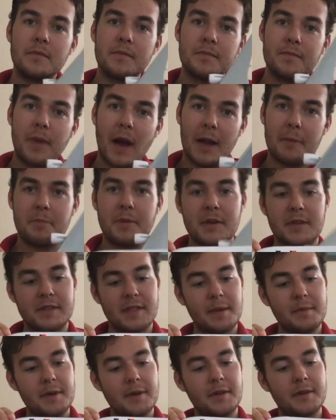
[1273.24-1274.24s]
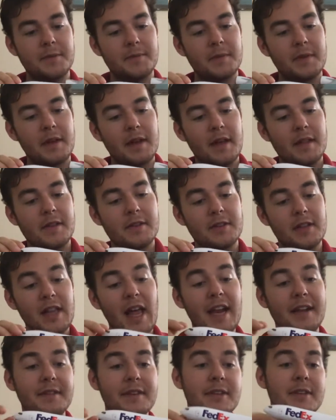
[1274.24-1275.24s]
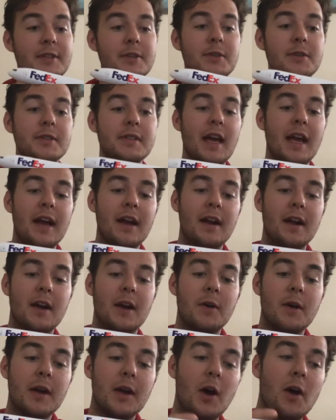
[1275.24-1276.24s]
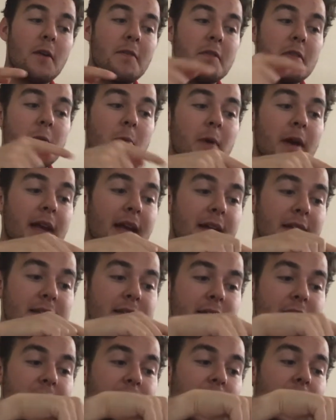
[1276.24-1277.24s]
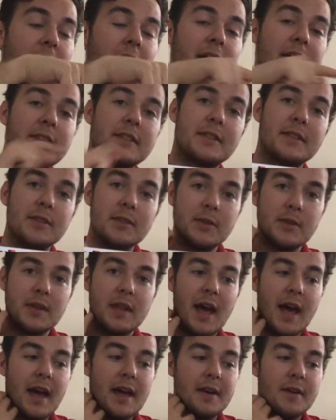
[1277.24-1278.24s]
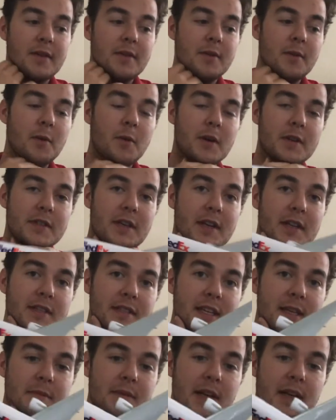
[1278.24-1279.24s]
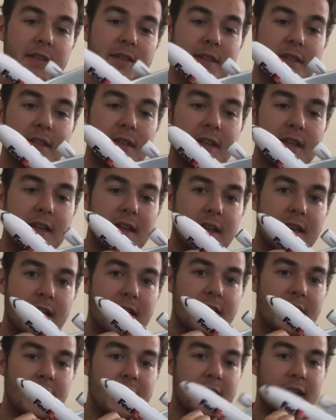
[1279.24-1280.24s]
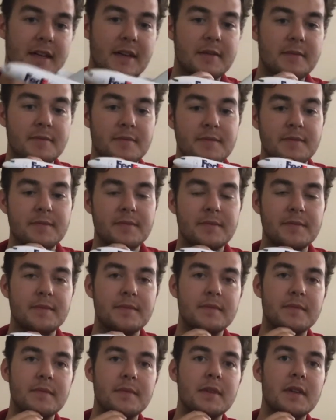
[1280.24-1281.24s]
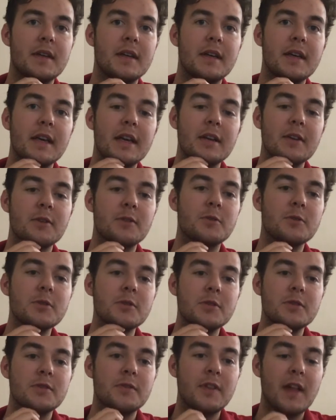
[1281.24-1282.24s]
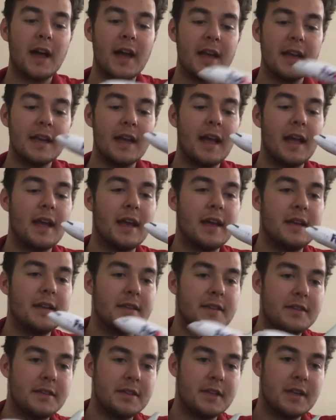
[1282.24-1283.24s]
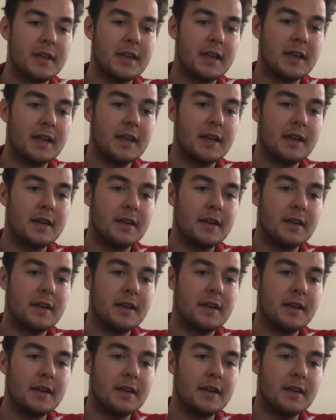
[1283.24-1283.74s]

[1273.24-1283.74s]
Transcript: Piper Seminole, there's a lot of induced air going over the wings and onto that horizontal stabilizer in cruise flight and during